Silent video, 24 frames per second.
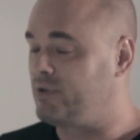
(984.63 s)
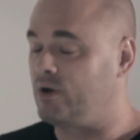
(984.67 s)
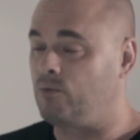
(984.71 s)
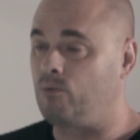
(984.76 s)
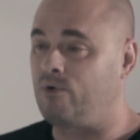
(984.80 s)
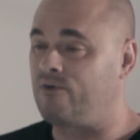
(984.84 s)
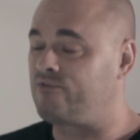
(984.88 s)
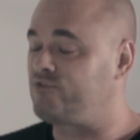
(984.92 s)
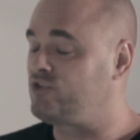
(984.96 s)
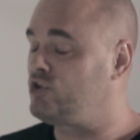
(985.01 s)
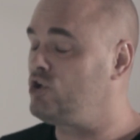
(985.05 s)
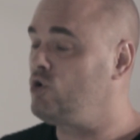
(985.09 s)

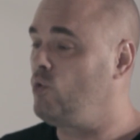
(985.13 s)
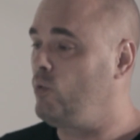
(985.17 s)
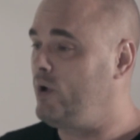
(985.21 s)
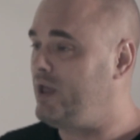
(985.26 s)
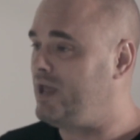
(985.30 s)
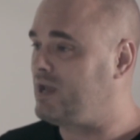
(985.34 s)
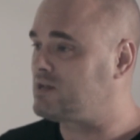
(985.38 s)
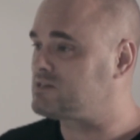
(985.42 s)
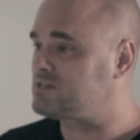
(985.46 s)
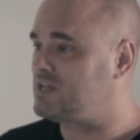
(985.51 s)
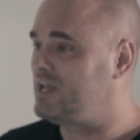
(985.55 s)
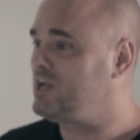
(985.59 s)
But with 2
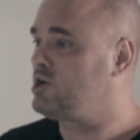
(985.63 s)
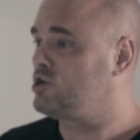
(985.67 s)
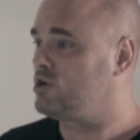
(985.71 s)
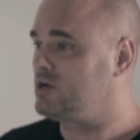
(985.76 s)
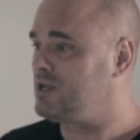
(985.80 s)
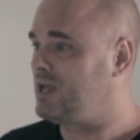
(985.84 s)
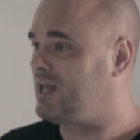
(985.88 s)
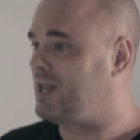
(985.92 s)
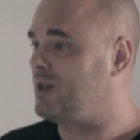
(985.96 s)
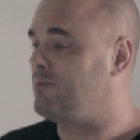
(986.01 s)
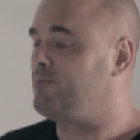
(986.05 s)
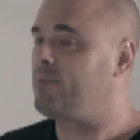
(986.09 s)
weeks, he
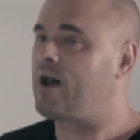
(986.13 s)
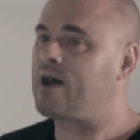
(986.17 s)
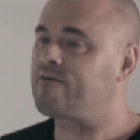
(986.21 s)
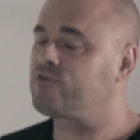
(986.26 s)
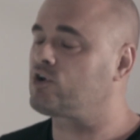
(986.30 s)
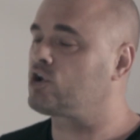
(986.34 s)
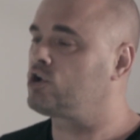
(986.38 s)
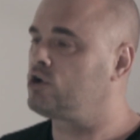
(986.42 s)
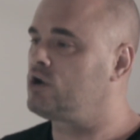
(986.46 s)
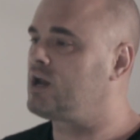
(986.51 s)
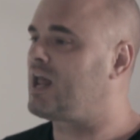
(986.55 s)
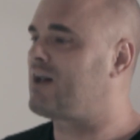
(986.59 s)
could get in.
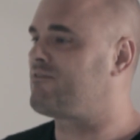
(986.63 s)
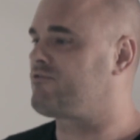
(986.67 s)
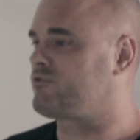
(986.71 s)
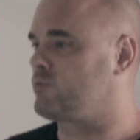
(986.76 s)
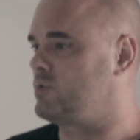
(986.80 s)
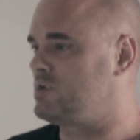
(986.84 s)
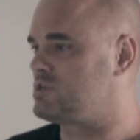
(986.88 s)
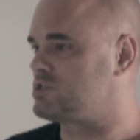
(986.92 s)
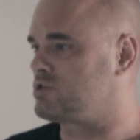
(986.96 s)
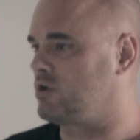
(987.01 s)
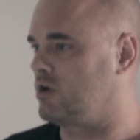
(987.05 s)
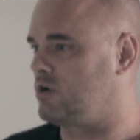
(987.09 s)
Baffert could
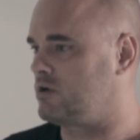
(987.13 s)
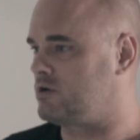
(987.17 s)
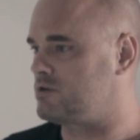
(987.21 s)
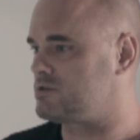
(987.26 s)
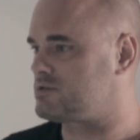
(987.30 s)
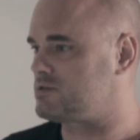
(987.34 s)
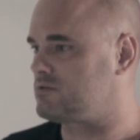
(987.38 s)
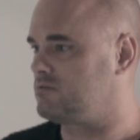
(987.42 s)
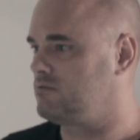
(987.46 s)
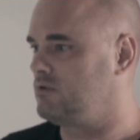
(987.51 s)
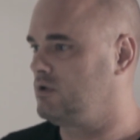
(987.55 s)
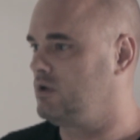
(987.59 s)
have 3
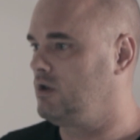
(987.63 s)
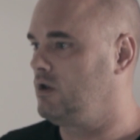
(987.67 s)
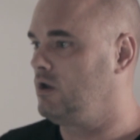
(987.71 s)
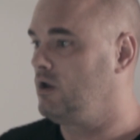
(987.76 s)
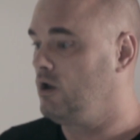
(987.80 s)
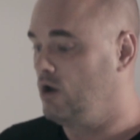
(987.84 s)
starters.